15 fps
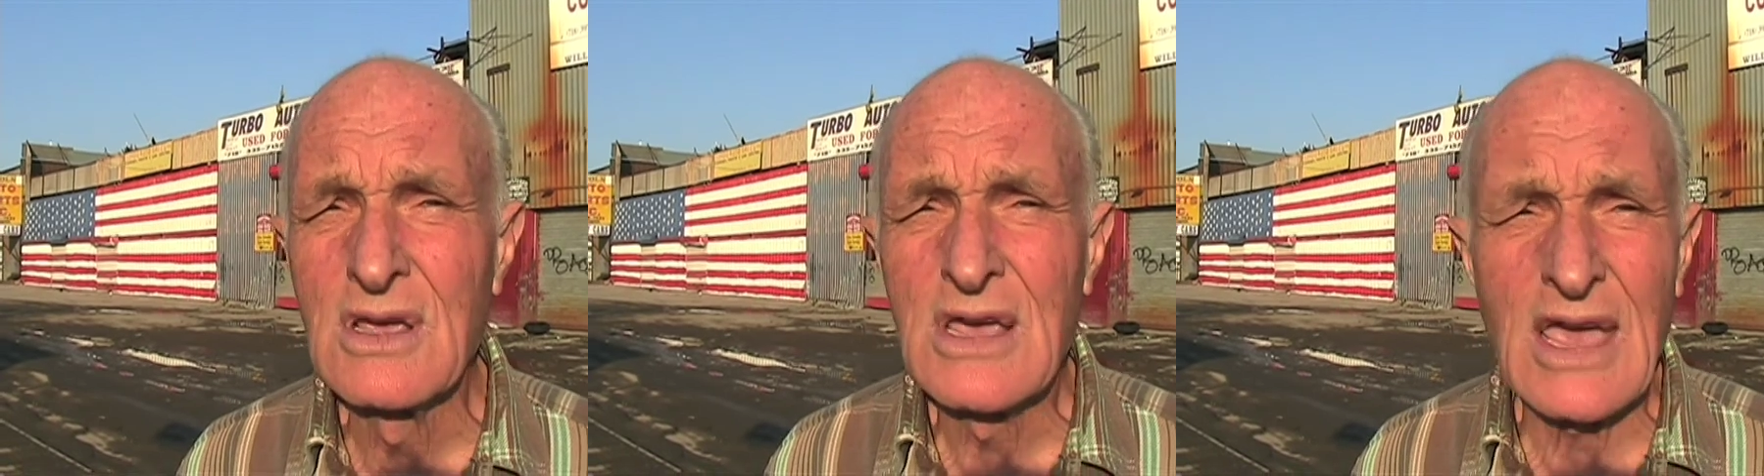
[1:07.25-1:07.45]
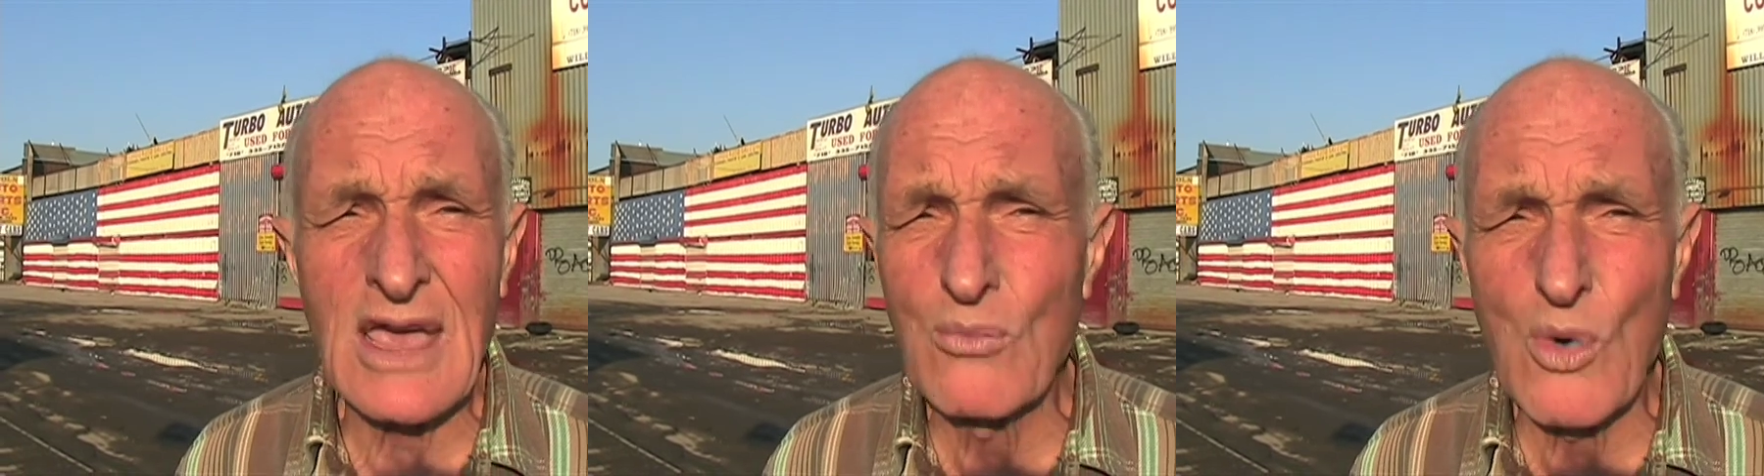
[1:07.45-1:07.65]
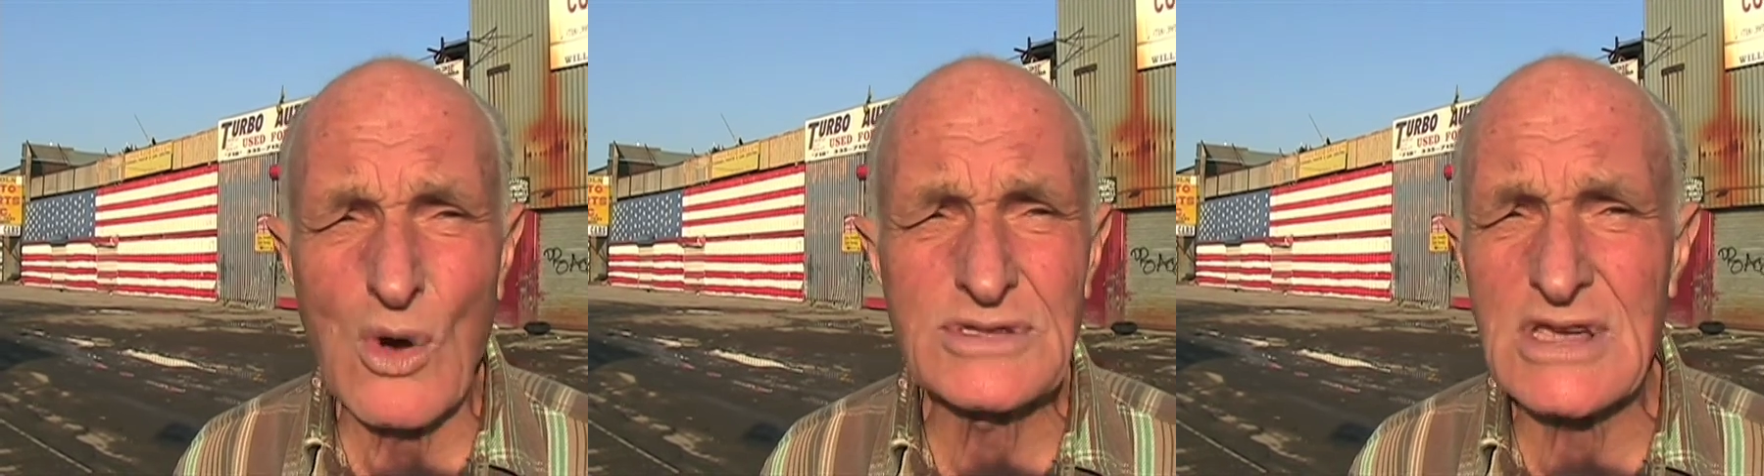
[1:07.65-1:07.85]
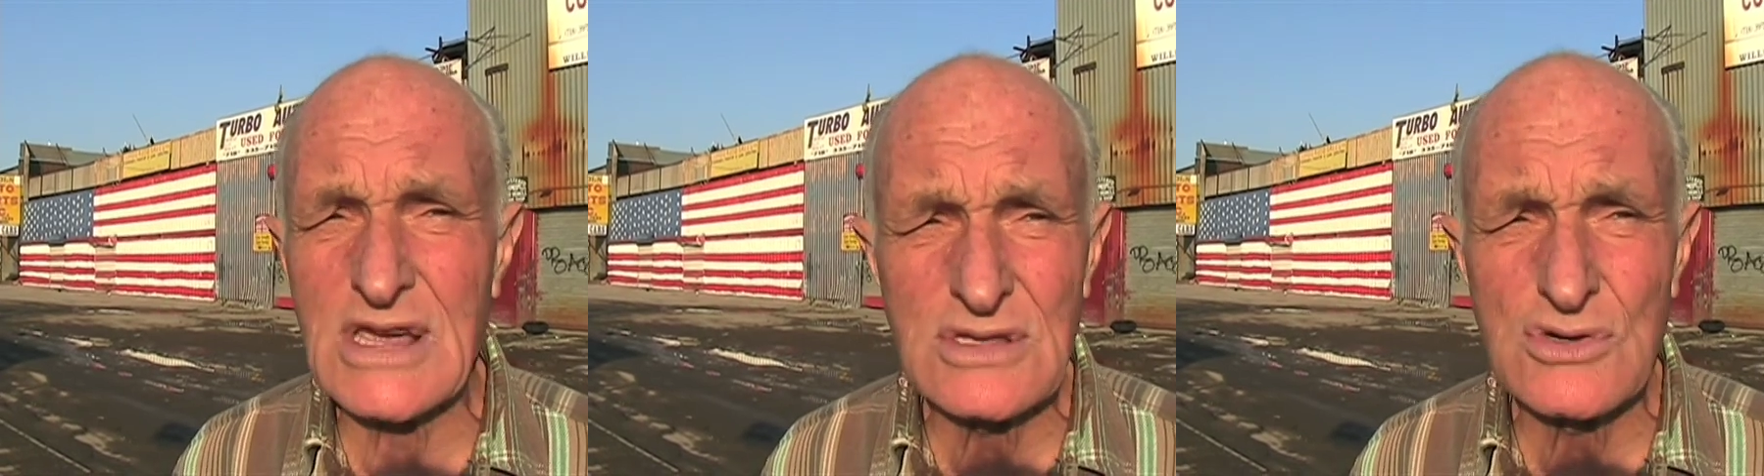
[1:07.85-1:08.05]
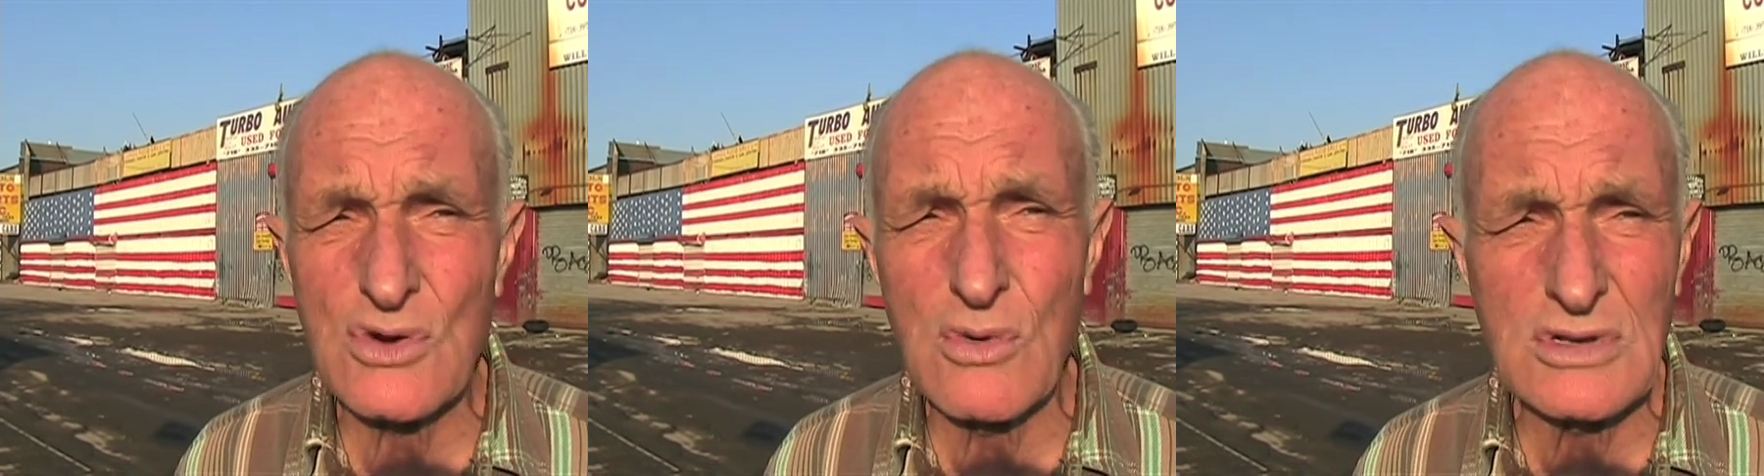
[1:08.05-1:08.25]
in what they're
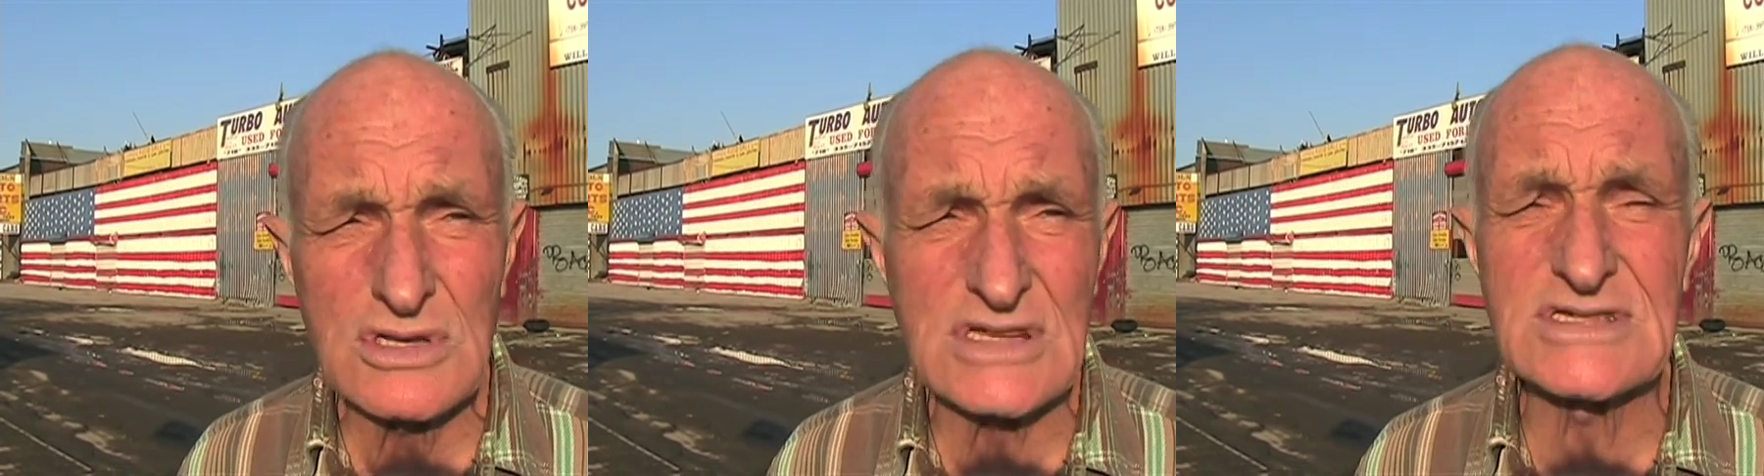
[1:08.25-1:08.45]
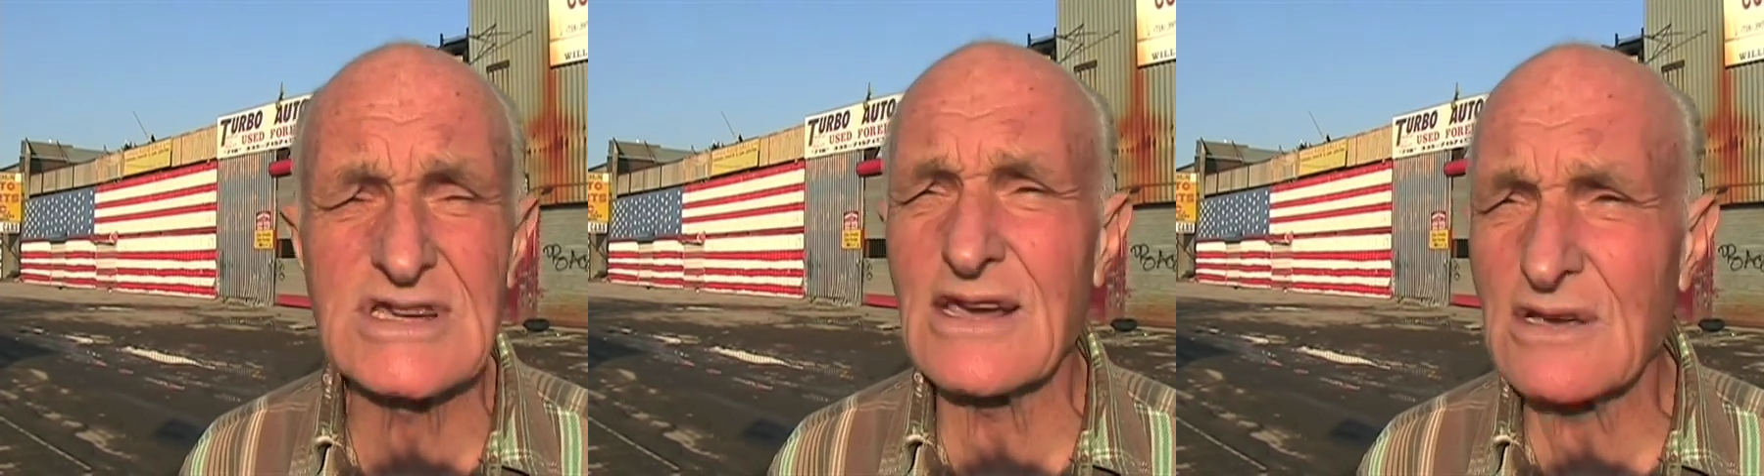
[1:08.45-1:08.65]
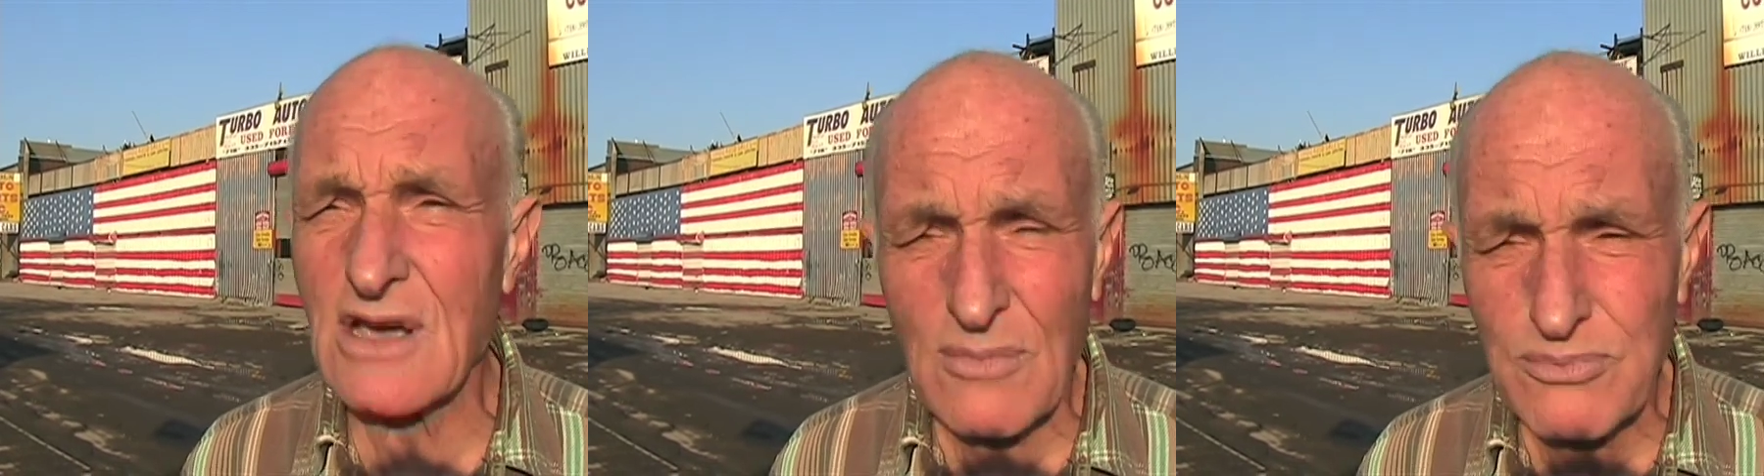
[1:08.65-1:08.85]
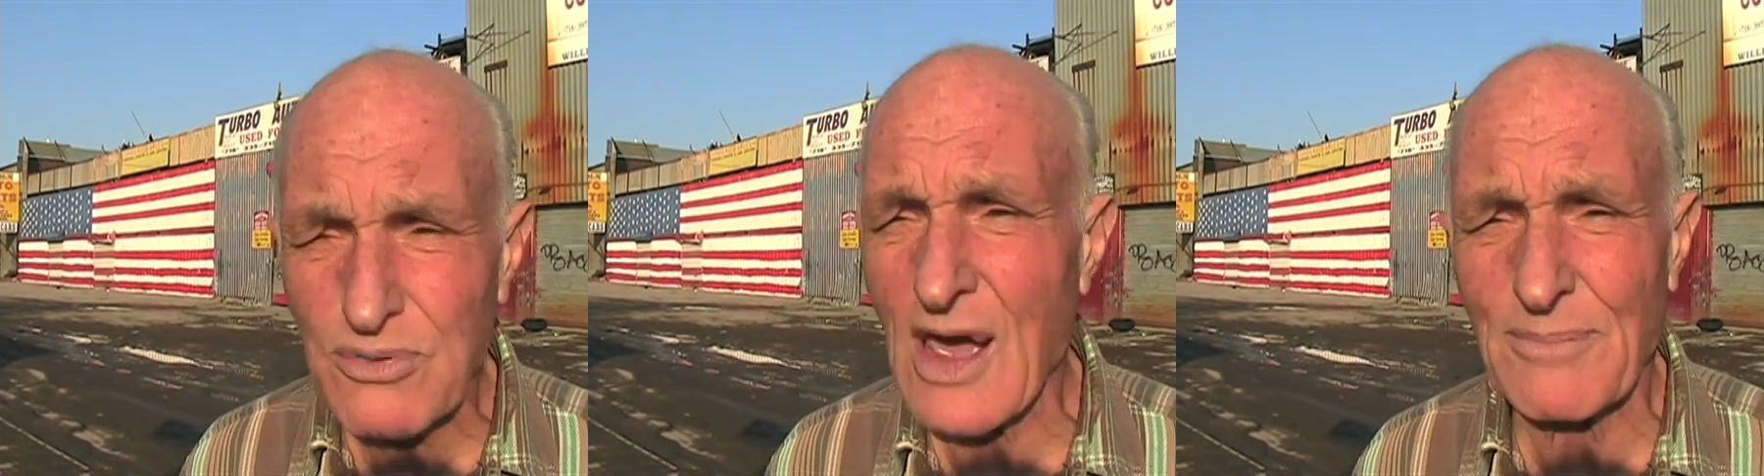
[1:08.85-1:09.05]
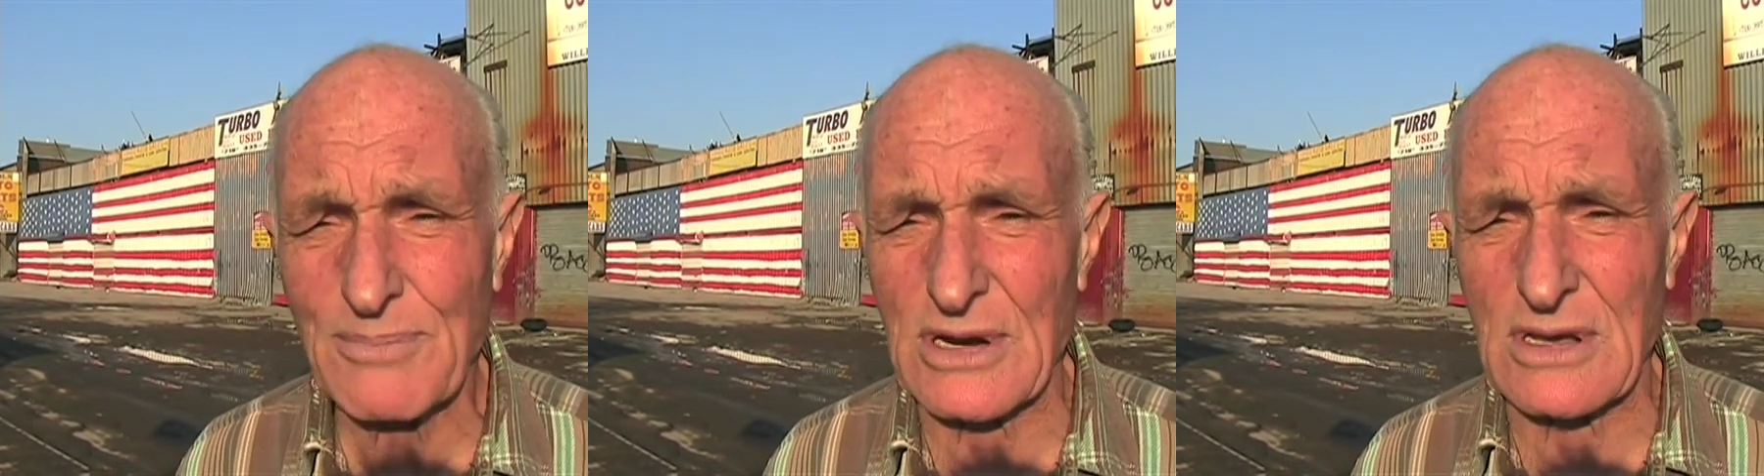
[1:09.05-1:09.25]
doing to take our
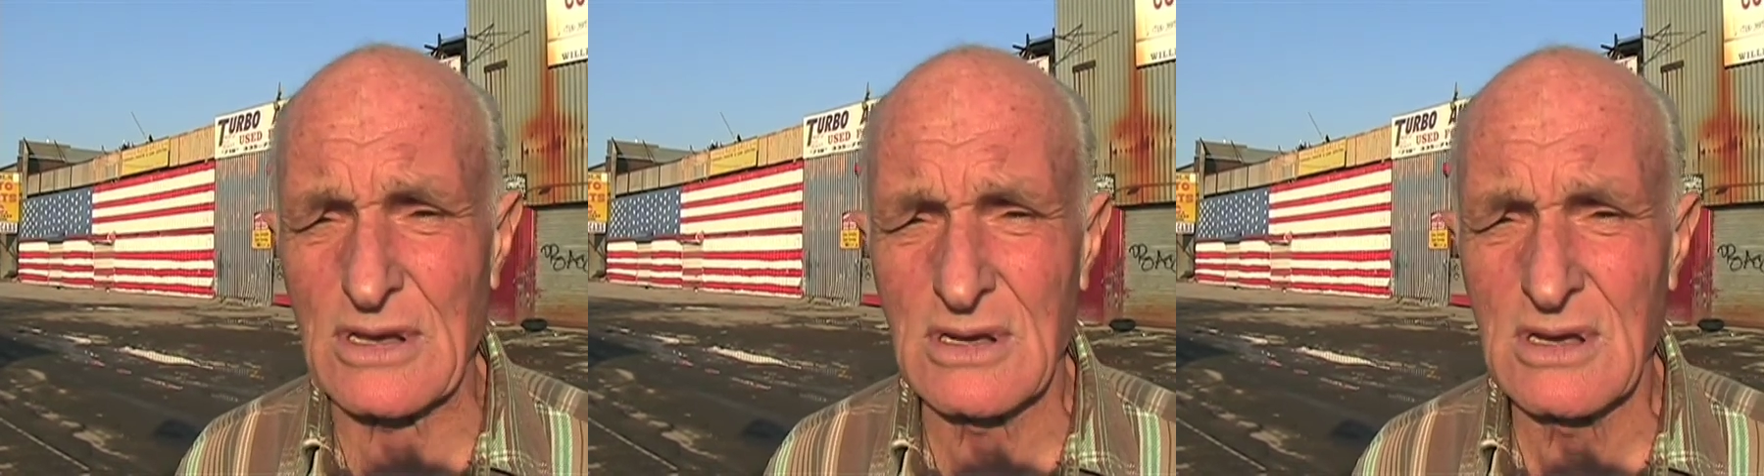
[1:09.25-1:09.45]
property.